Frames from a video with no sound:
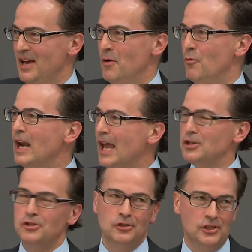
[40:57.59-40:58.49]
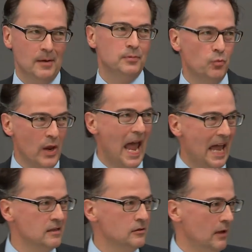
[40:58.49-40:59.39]
relationships we
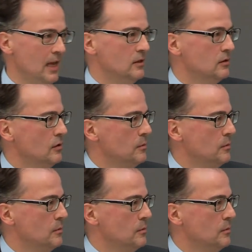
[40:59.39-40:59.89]
enter into,